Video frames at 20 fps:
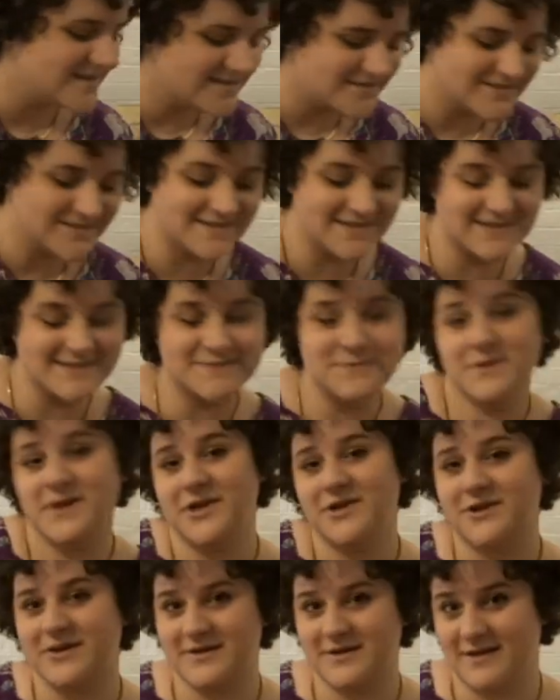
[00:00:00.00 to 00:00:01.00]
This next one I
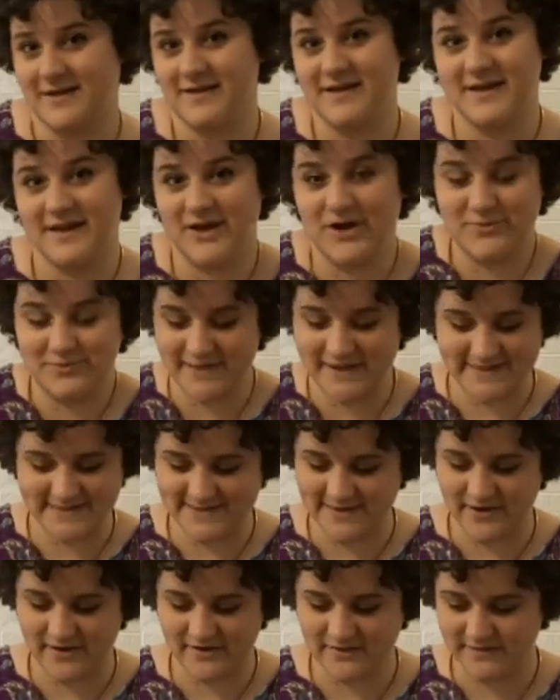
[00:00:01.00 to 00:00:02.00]
couldn't help
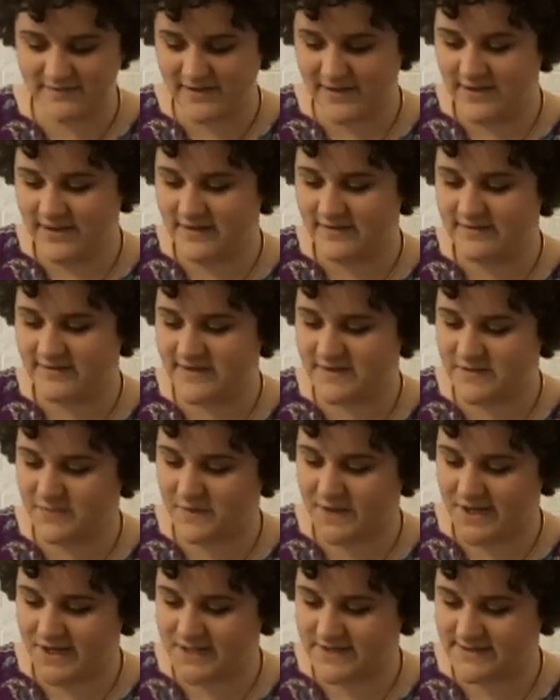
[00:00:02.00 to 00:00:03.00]
myself. This
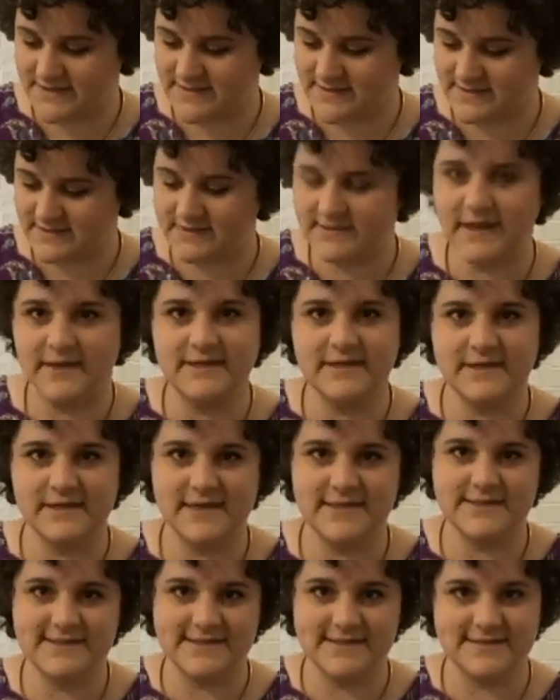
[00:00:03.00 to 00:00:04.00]
was
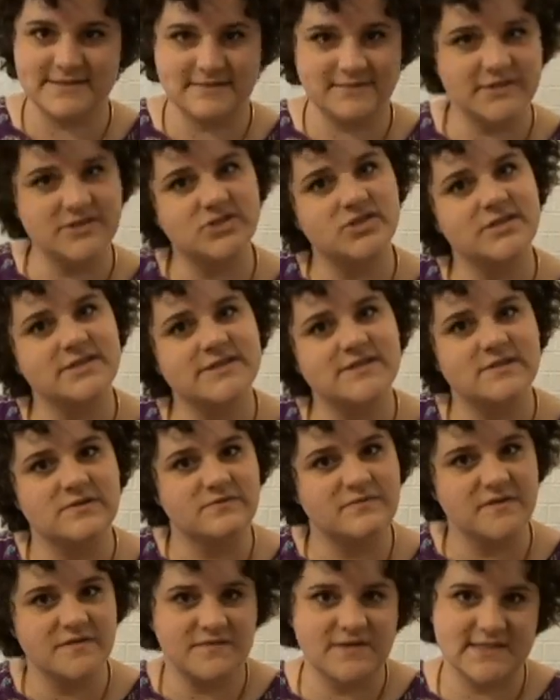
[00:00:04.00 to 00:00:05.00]
99 cents originally, so
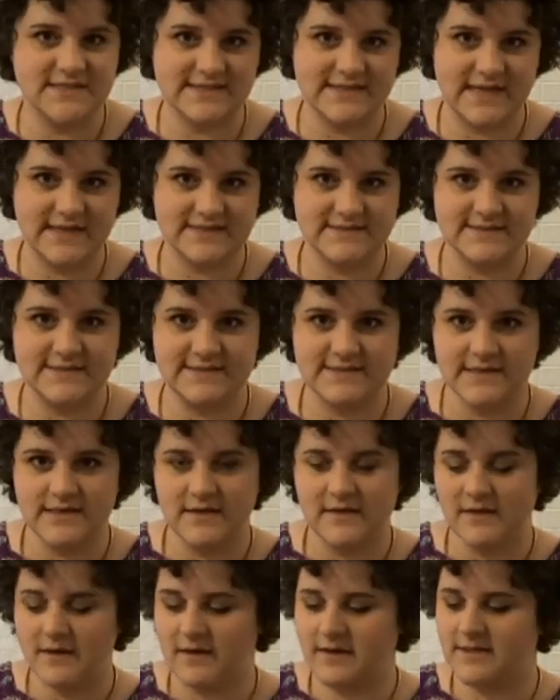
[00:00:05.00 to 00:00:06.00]
50 cents
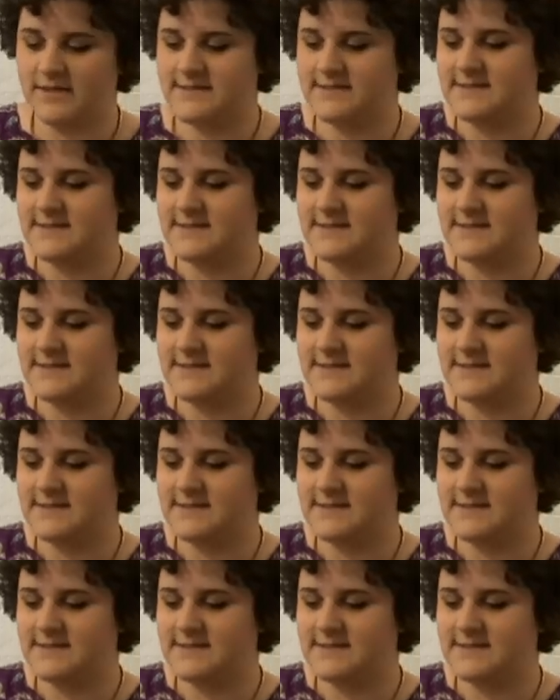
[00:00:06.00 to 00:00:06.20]
on